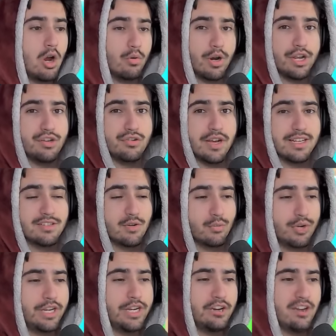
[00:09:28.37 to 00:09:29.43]
All right, you guys, so
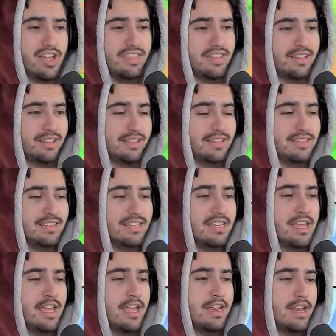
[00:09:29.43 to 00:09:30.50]
we're here on the
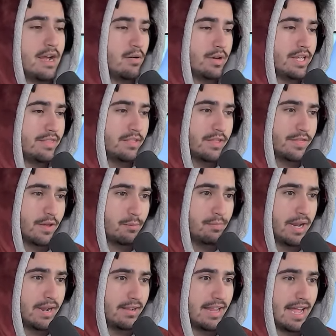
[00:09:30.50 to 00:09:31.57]
Glizzy. Now in the
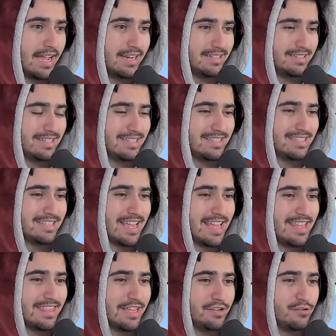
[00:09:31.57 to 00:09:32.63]
thumbnail, I did
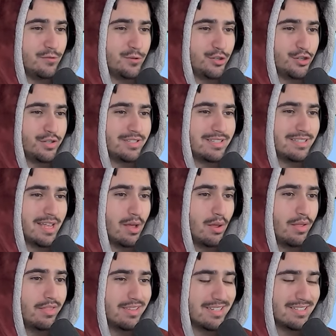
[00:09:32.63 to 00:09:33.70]
say that you should
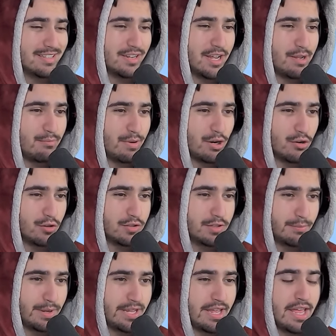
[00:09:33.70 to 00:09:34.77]
sell this Nightmare
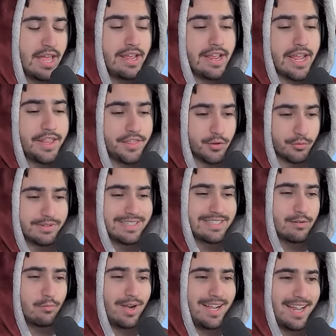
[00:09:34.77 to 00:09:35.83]
Ultimate. And the
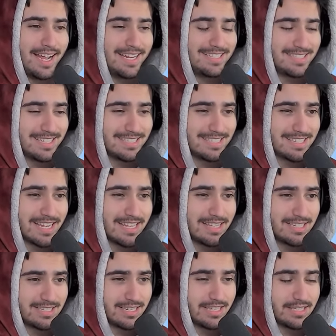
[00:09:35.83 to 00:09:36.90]
reason why I did say
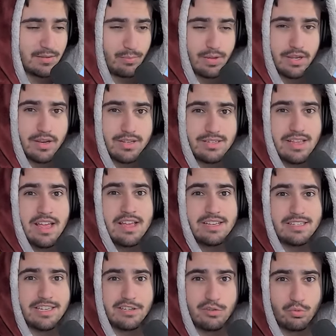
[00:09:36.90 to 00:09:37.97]
this is because
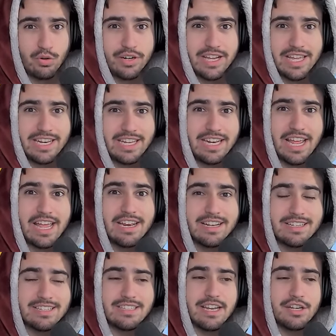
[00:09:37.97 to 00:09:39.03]
since we're getting an
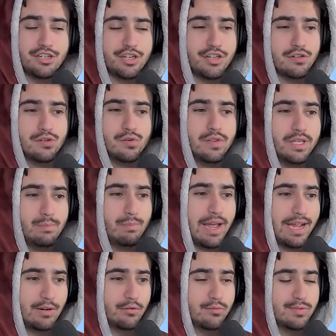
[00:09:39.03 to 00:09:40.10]
extension to the
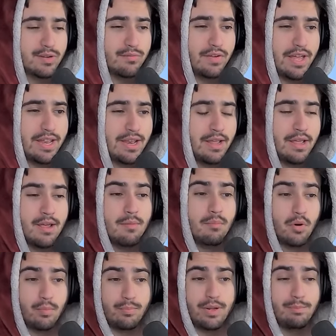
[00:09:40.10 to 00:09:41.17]
Backrooms event,
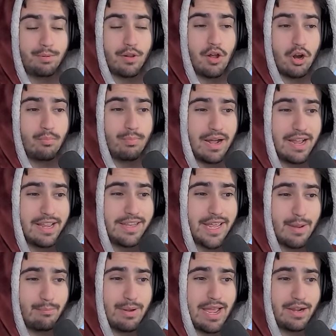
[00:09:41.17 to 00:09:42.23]
more people are buying
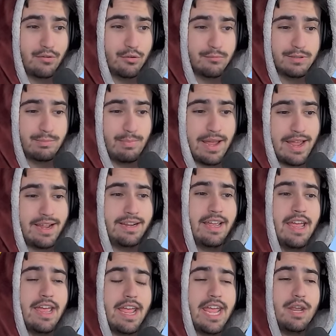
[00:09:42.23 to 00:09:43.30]
that Backrooms pack,
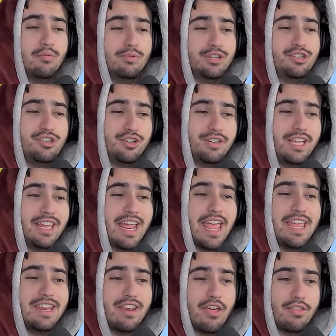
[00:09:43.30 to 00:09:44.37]
and we should get
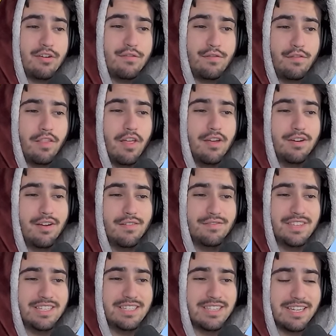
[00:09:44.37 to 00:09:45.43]
another flood
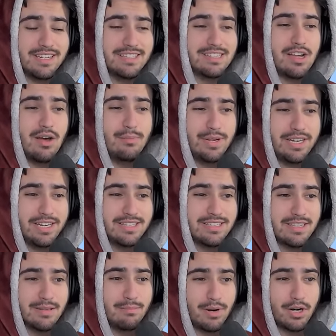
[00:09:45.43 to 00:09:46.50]
of these things coming
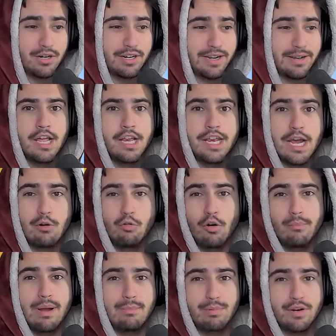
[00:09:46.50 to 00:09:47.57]
into the market. Now,
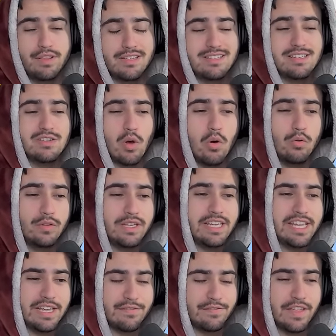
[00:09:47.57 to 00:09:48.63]
remember, this is
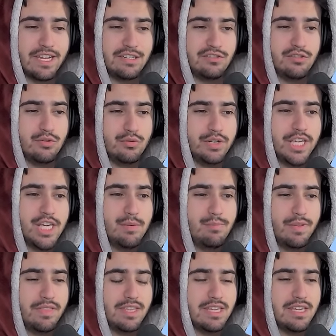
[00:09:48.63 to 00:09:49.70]
only if they do
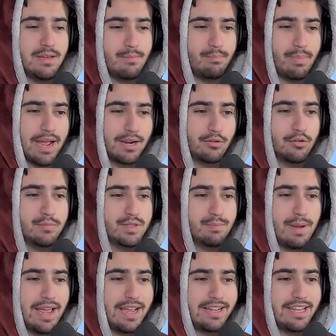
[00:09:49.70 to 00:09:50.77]
keep the Backrooms
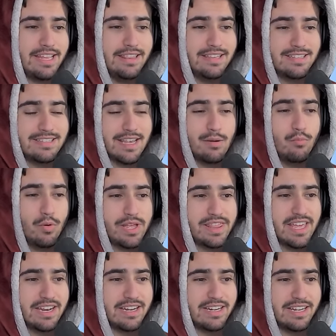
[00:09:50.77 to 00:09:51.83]
pack in the same way
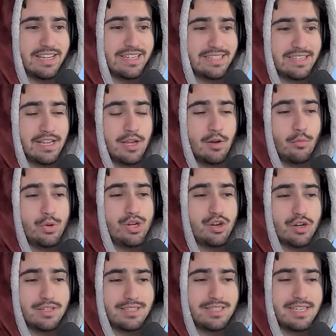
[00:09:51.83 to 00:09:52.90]
that it is. We
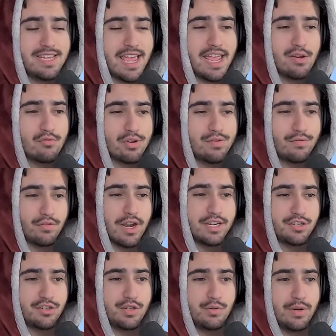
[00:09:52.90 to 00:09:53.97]
could see a
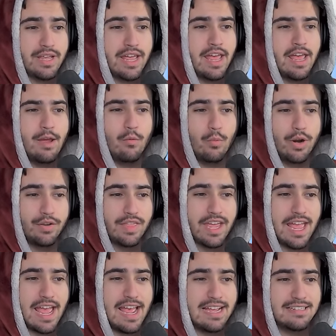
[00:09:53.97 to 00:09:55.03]
refresh to it where
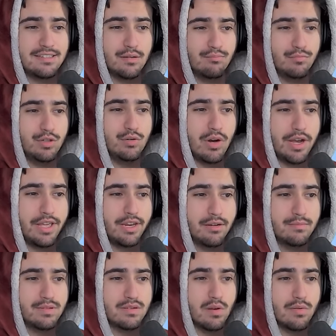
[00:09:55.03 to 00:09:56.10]
they add some new
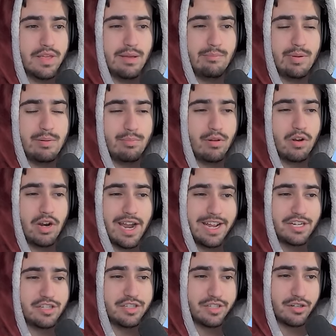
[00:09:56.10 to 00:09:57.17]
items so that people are
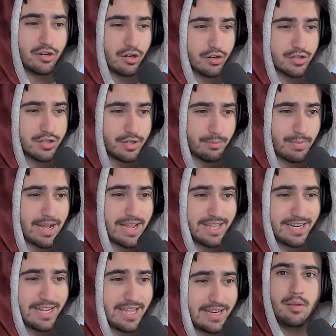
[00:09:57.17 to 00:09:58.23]
actually encouraged to buy
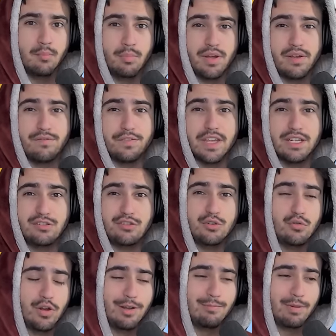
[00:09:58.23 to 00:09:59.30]
it again. But if they
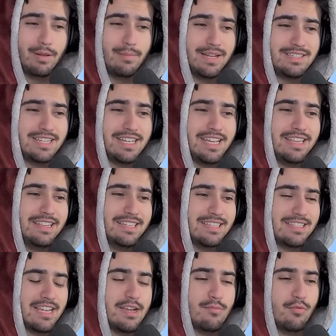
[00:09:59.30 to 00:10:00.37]
do implement it in the
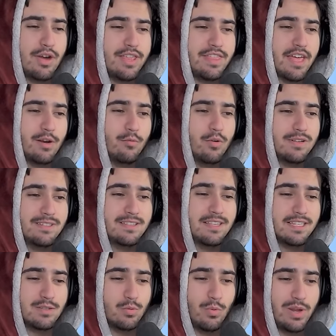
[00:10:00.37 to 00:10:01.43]
same way that it was
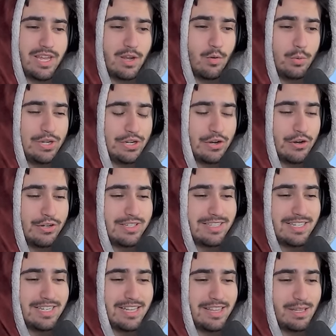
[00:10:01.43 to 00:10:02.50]
this week, we could
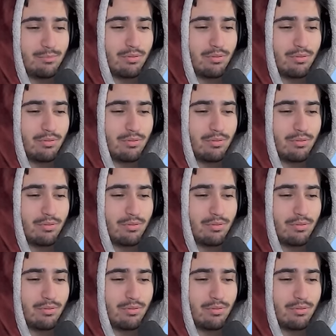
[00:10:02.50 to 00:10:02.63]
see the